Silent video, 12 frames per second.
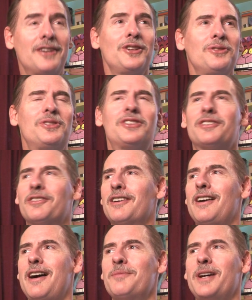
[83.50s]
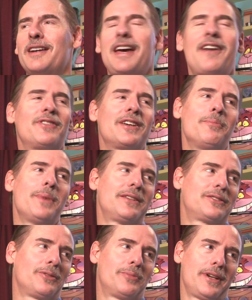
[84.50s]
Are you sure I'm not having a
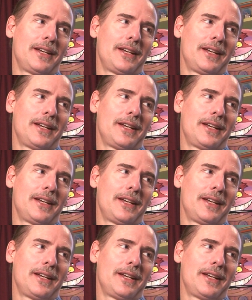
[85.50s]
mental